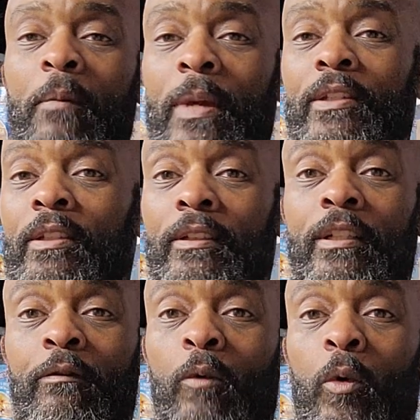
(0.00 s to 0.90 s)

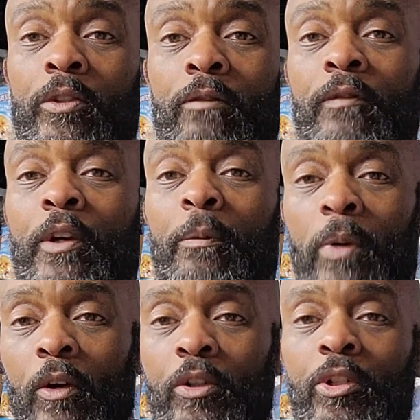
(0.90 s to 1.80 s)
basically for severe
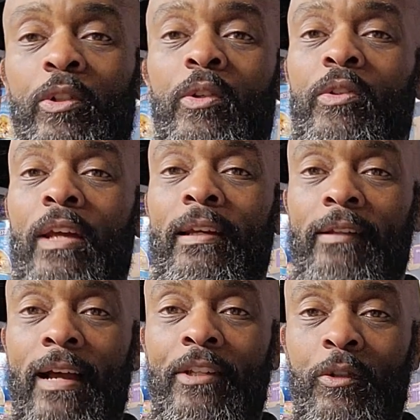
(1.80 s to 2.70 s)
punctures and
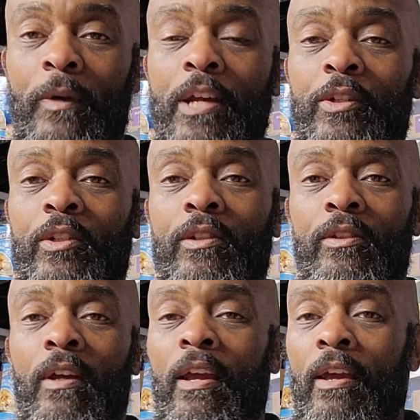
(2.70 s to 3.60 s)

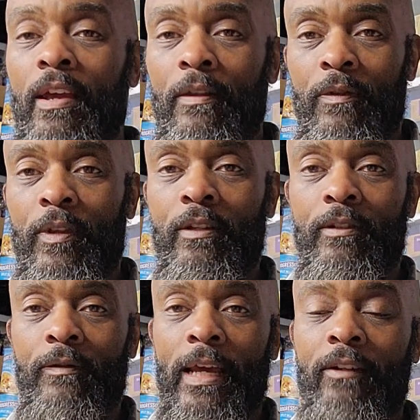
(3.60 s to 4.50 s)
lacerations and things
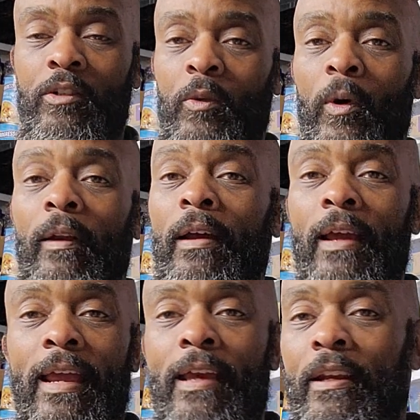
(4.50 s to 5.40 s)
of that sort.
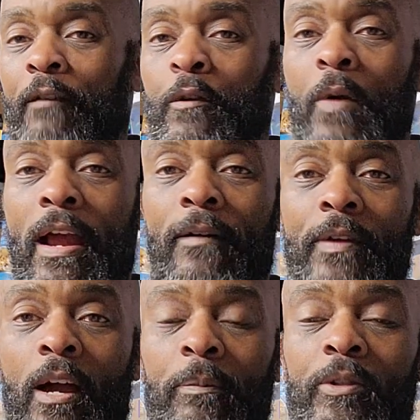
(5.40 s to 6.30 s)
And if you have
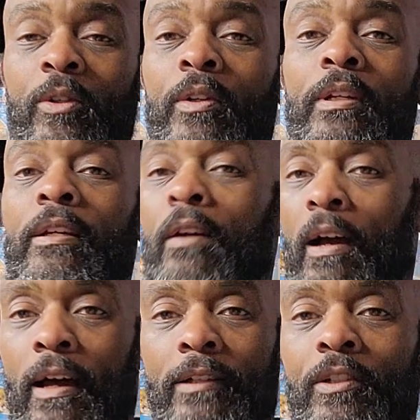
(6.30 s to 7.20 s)
the opportunity,
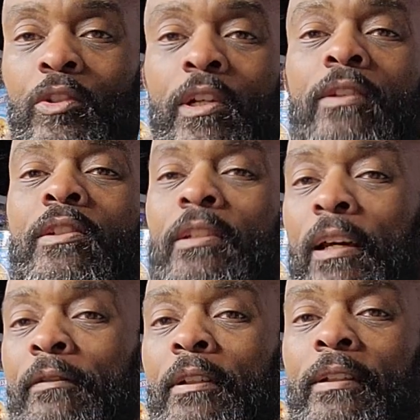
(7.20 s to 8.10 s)
I suggest
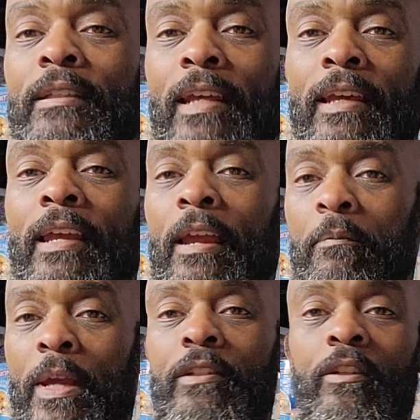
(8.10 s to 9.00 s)
definitely taking a
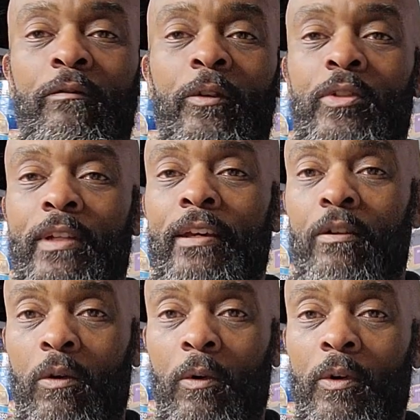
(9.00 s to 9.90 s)
basic first aid
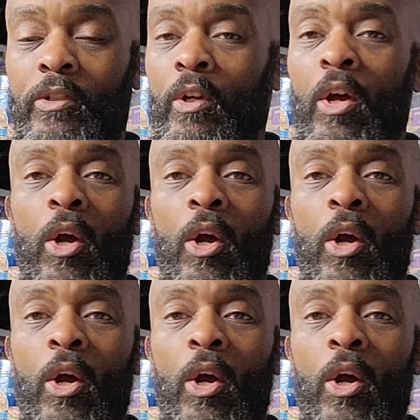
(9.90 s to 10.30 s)
course,